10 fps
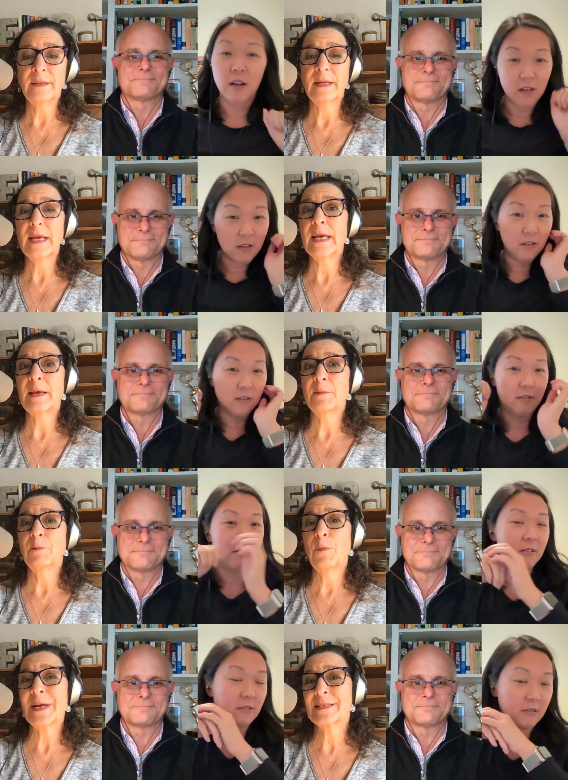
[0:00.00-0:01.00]
Speaker 1: an E
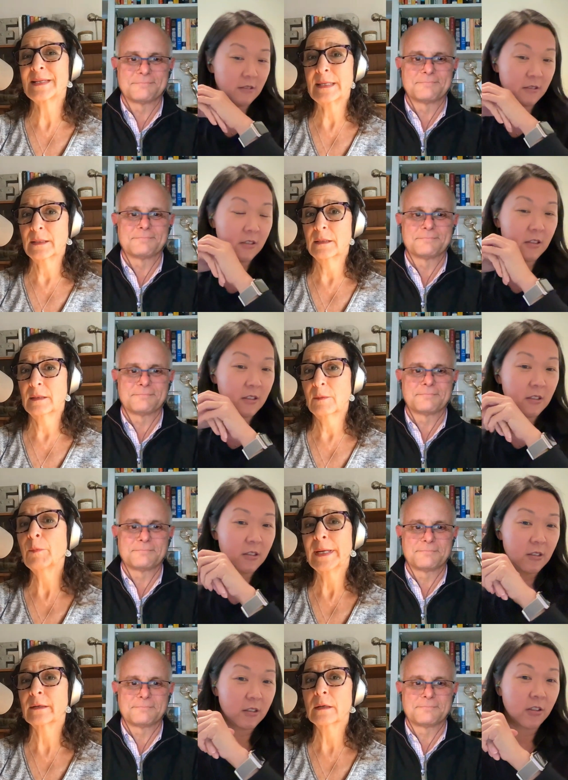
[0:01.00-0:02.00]
Speaker 2: W
Speaker 1: I S I T
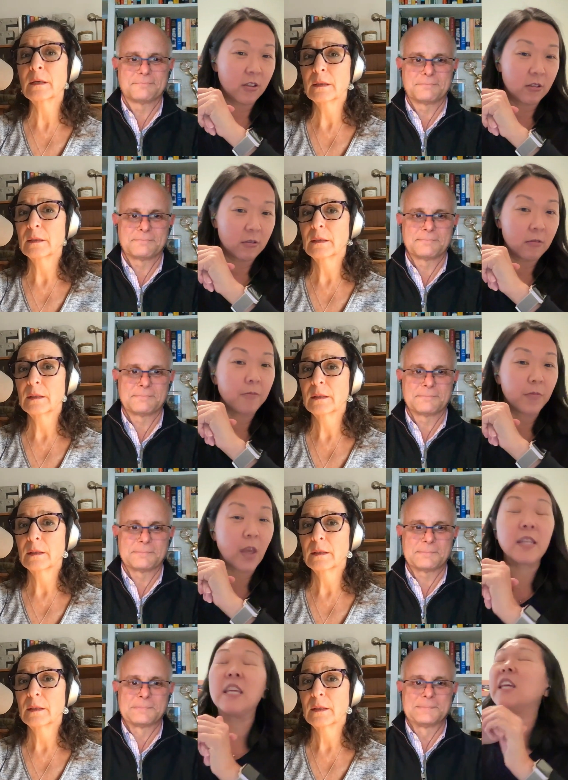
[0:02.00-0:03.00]
winner.
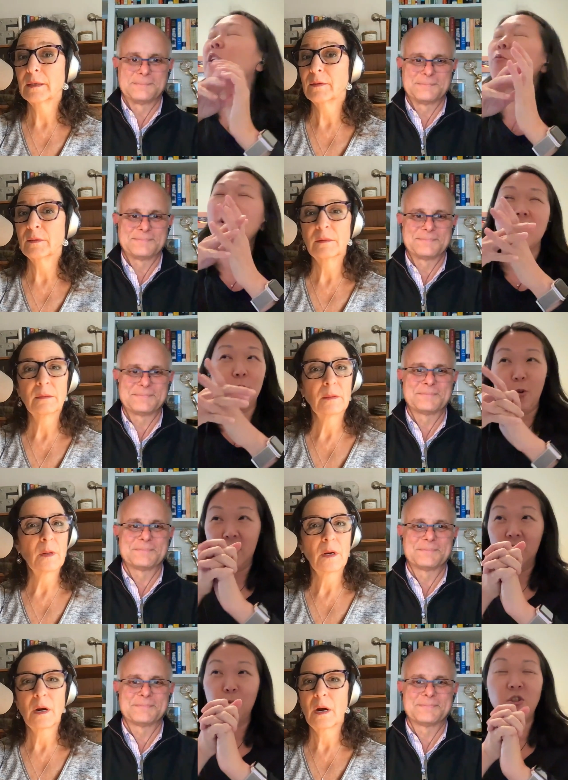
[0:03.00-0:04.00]
Speaker 2: An E W I S I T
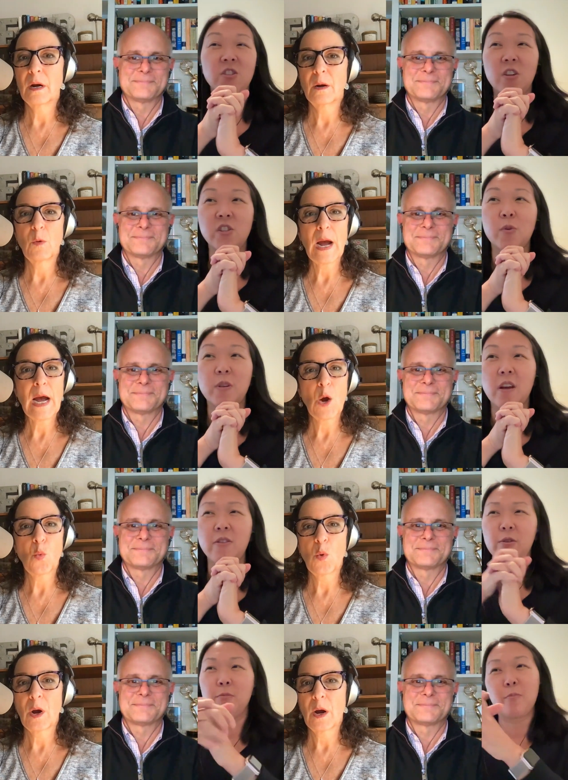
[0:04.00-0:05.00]
winner, which is also
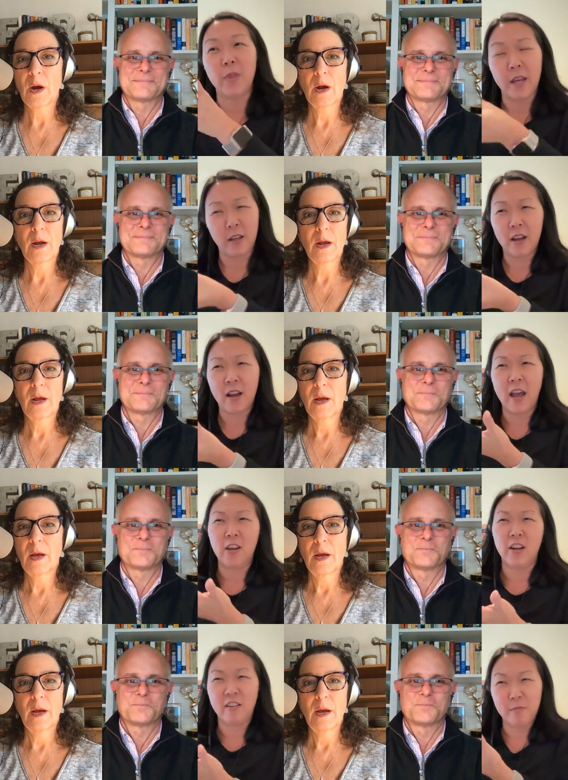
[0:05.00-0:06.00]
another, like,
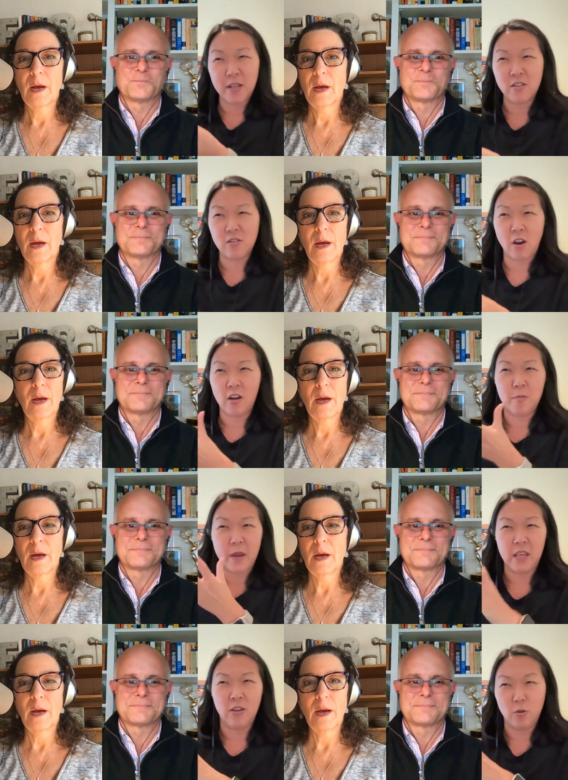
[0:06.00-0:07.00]
I could have my daughter
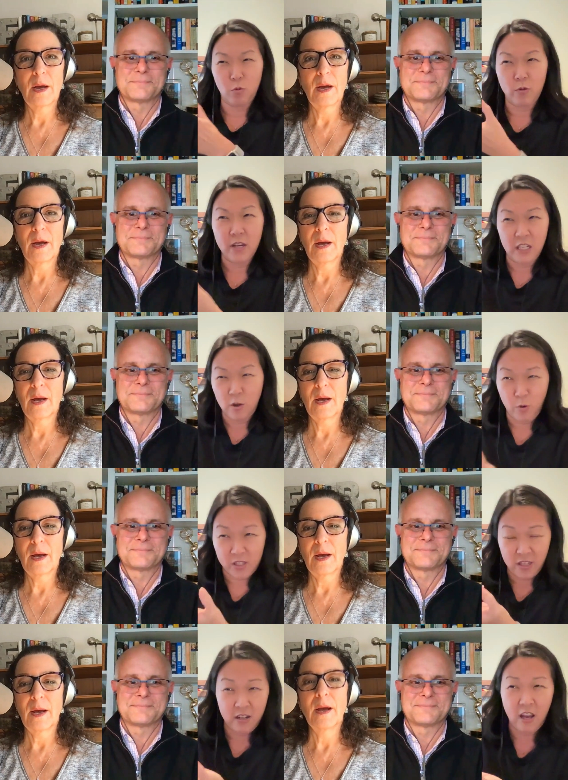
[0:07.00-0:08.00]
make you an E W I
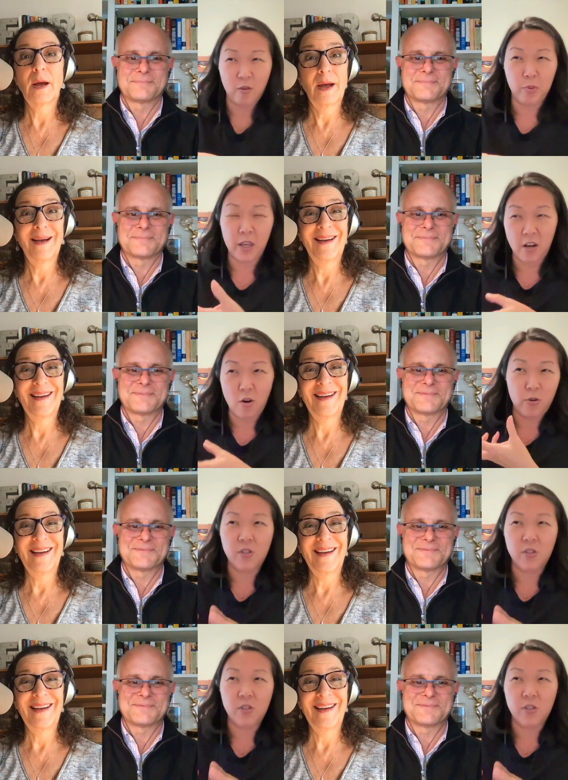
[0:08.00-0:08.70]
S I T out of Play-Doh